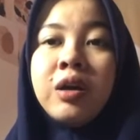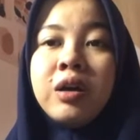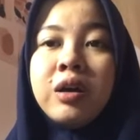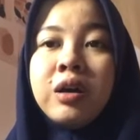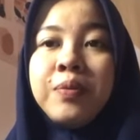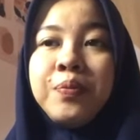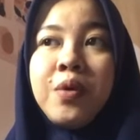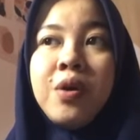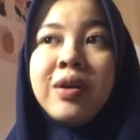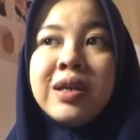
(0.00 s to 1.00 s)

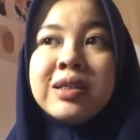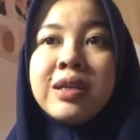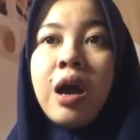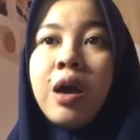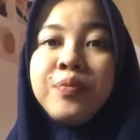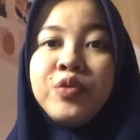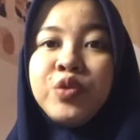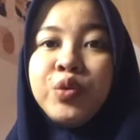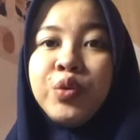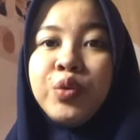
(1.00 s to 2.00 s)
up
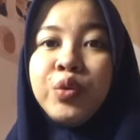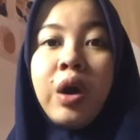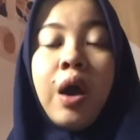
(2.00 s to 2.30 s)
to